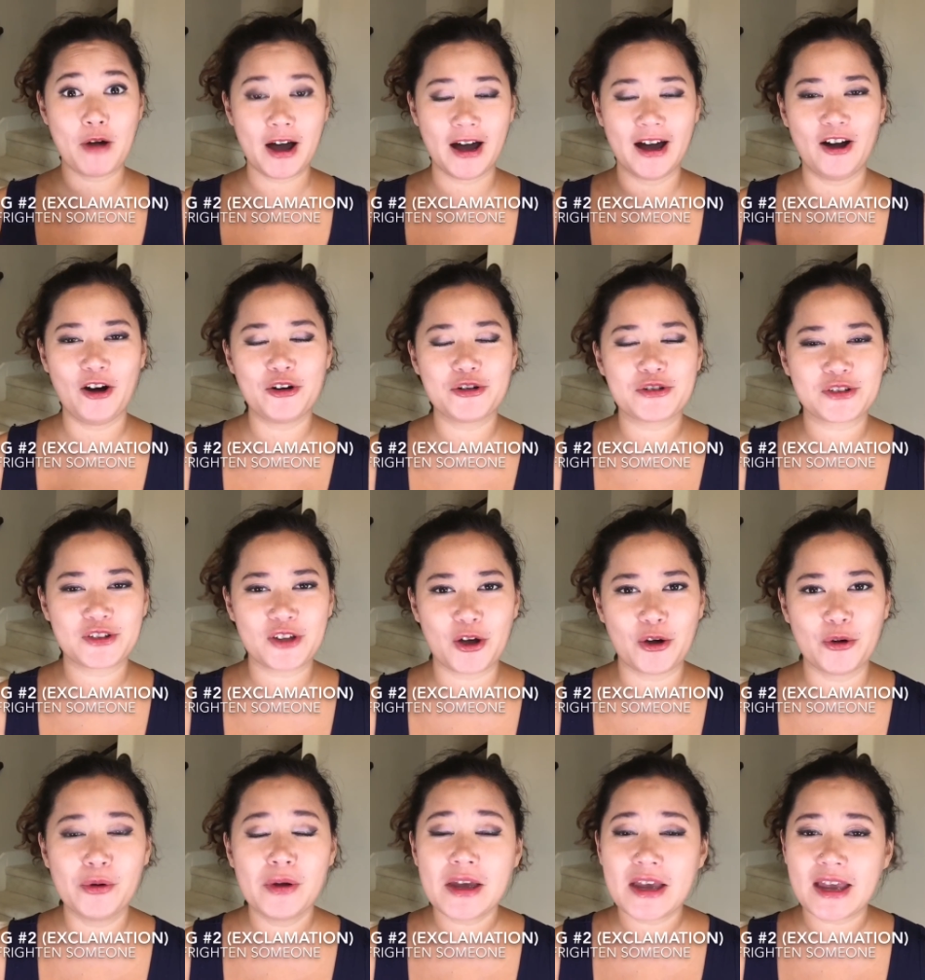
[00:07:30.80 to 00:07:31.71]
but
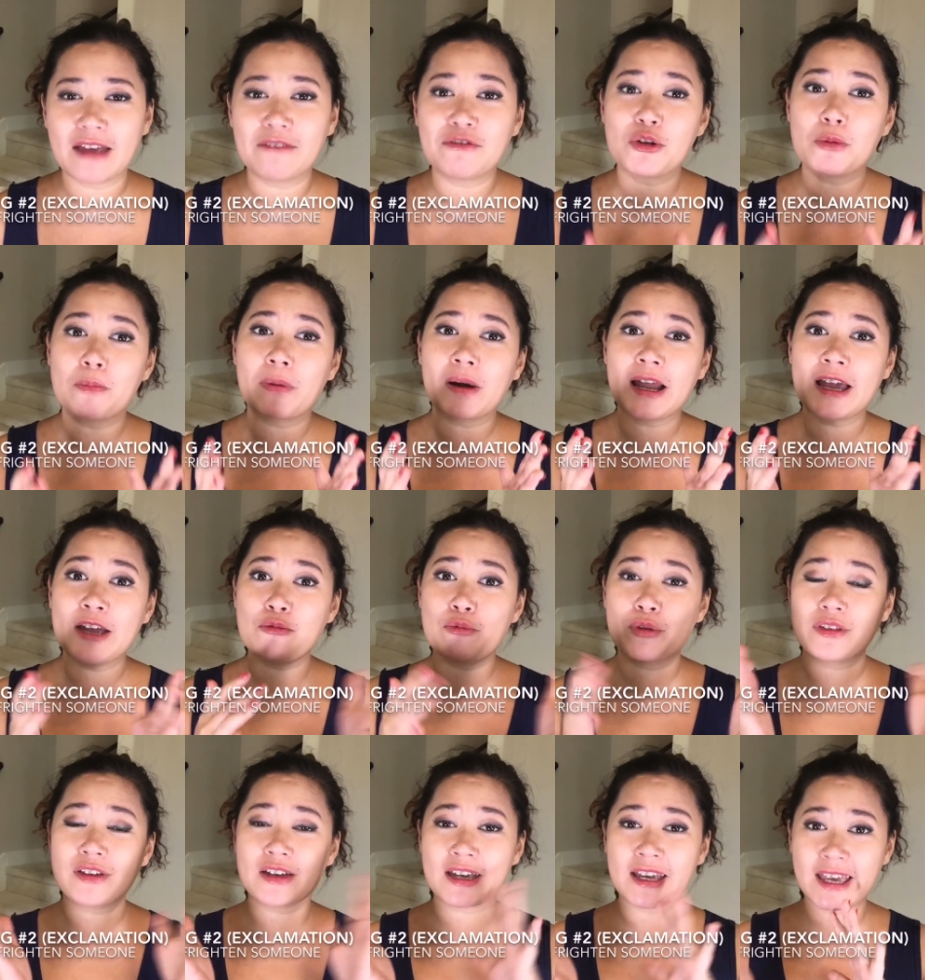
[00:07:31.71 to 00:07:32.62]
also if you're playing
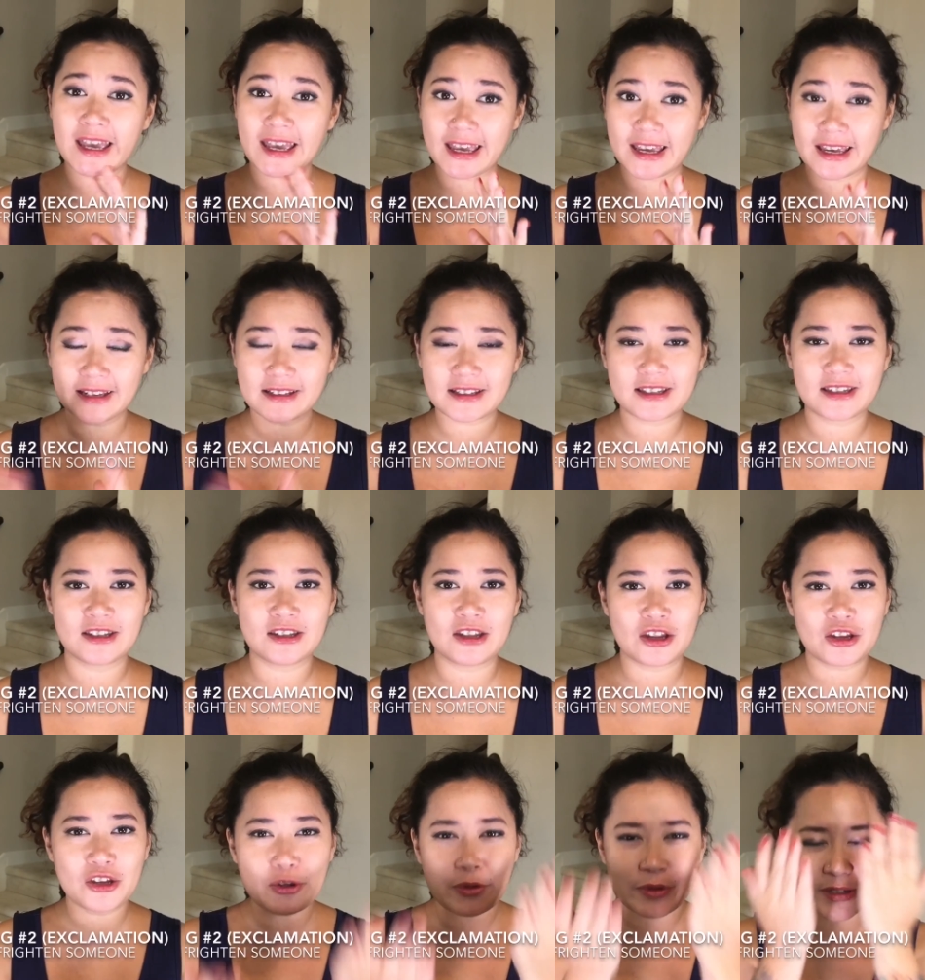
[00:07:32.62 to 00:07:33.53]
with the kids then you